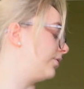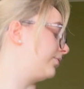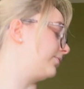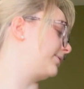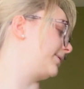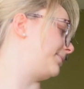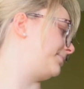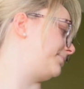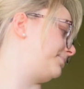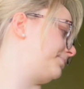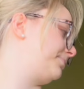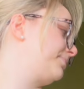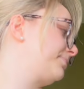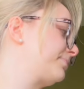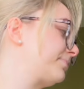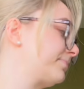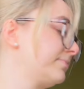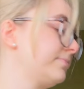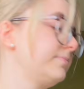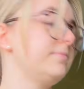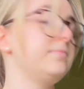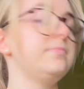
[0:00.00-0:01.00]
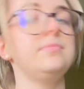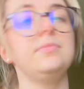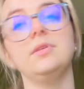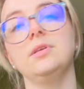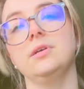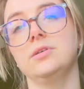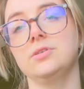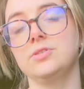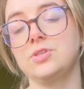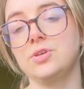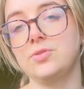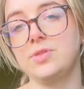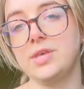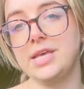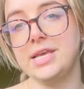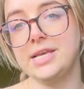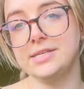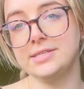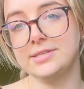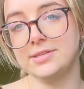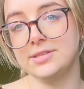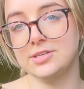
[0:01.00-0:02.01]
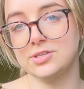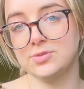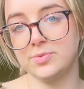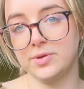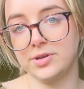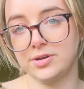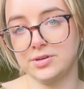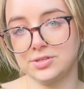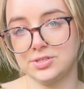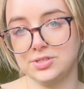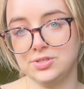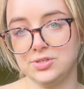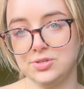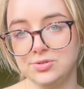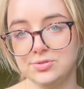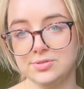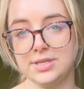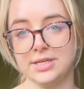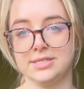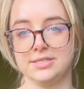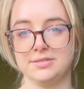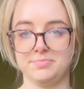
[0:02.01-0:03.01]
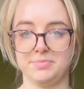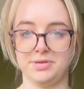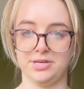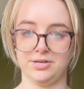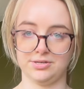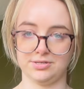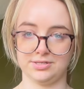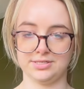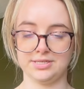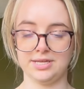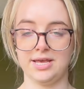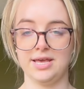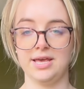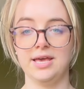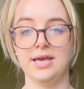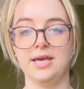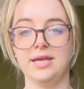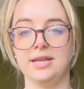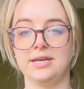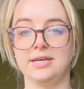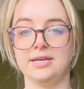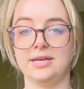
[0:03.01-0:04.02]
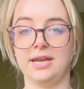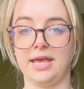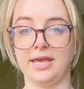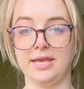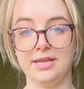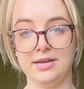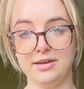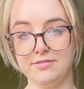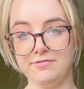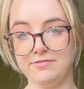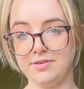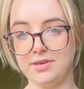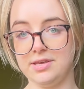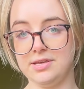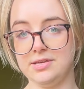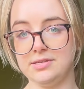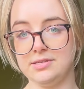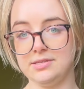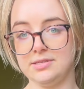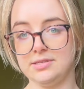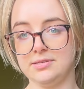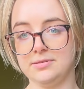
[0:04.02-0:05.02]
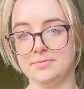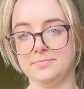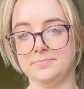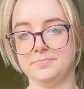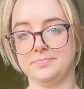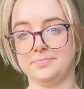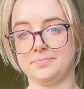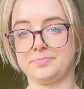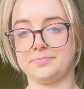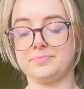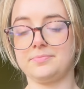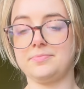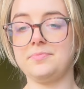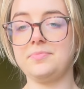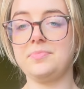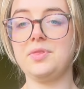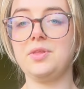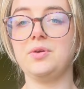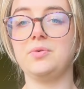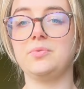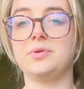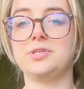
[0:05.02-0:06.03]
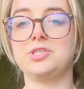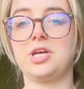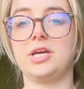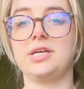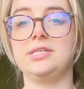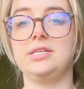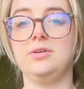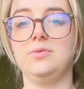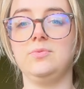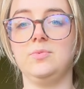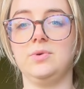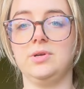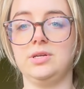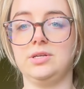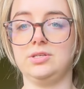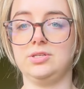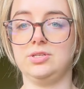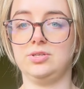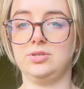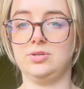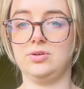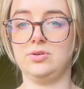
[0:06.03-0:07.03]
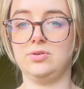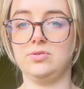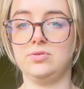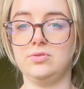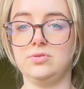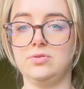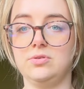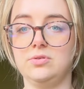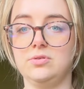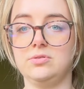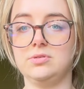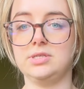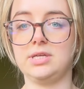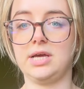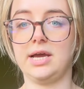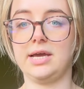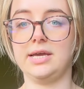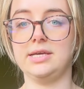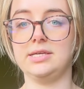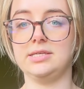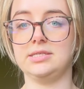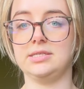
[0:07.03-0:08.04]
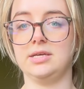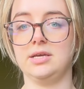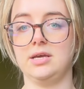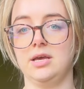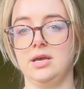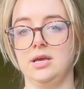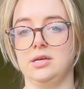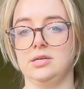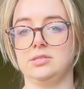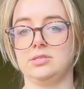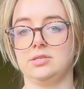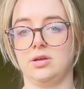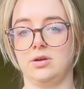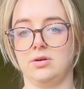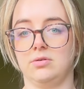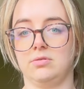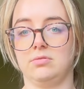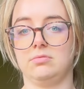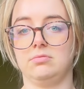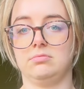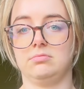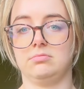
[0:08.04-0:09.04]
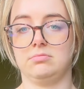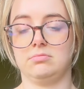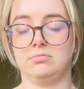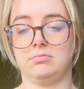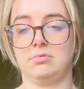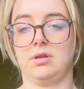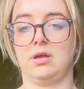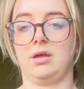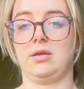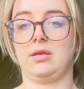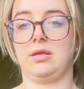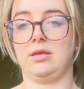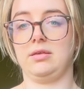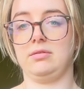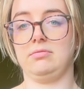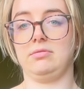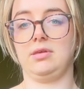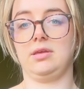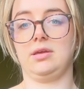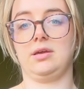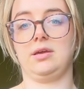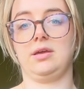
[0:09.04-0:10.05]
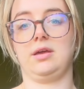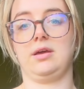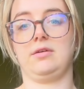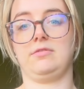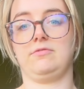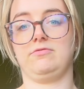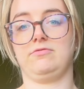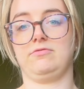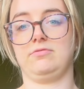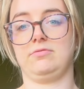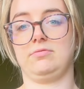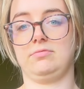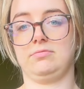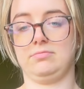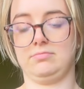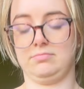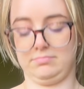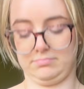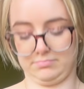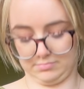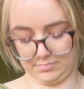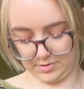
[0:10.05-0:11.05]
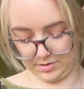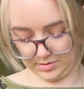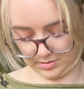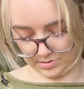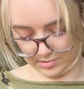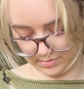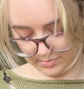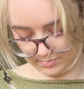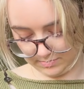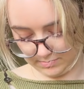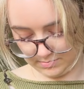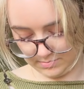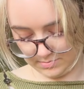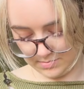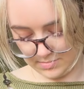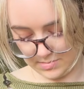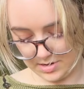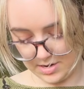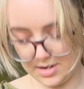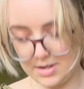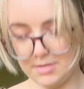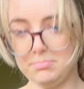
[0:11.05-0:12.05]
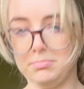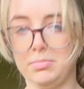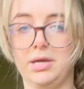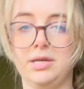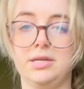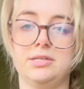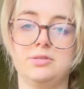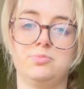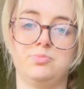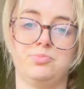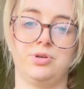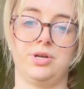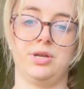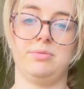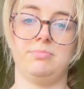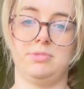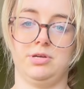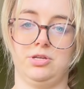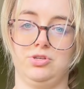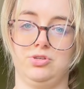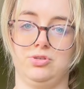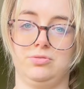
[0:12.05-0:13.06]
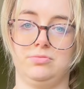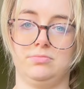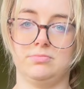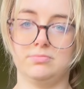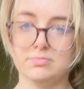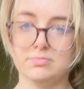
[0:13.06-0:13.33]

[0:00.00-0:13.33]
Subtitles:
okay. So the ease of the sweater is 2 centimeters negative ease, which I didn't want it too tight. So I think I have, I don't know, mine is pretty much